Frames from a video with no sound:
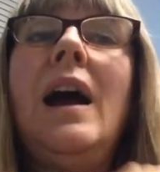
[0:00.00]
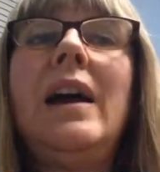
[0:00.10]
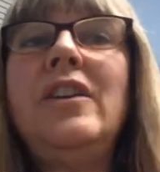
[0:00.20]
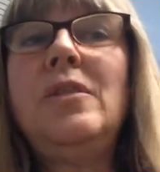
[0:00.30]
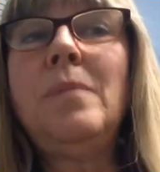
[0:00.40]

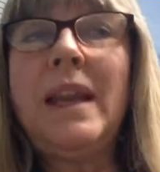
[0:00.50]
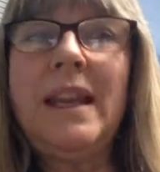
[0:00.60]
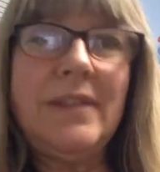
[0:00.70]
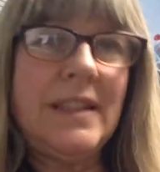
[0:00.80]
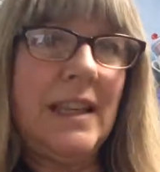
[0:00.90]
And you might
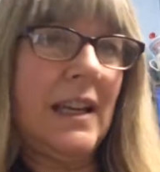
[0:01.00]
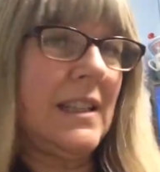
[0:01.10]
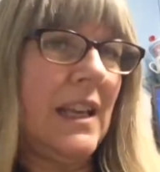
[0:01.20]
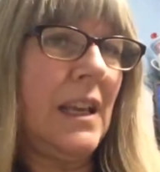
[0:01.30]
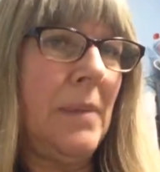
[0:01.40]
even see it,
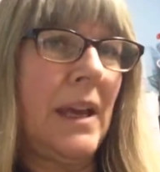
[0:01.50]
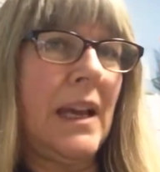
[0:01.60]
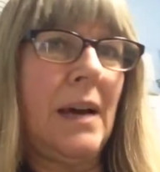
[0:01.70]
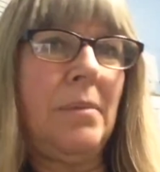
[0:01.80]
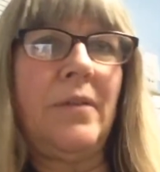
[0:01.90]
because I'm going to make
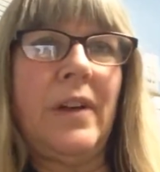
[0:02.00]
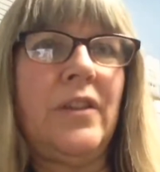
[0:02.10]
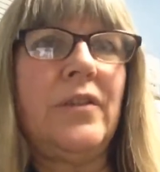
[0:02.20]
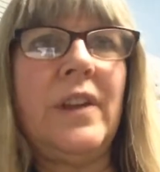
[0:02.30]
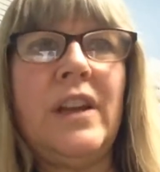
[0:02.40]
a couple of
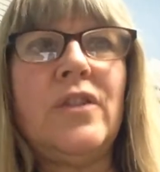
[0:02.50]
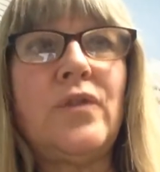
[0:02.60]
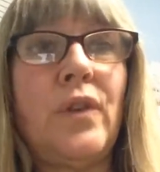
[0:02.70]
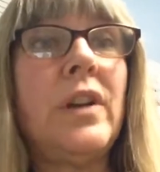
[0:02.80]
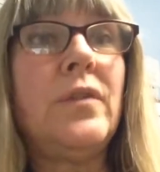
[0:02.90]
other
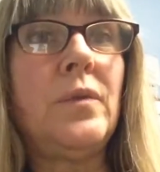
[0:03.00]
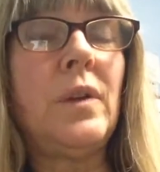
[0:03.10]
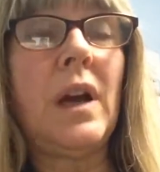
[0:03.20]
videos for you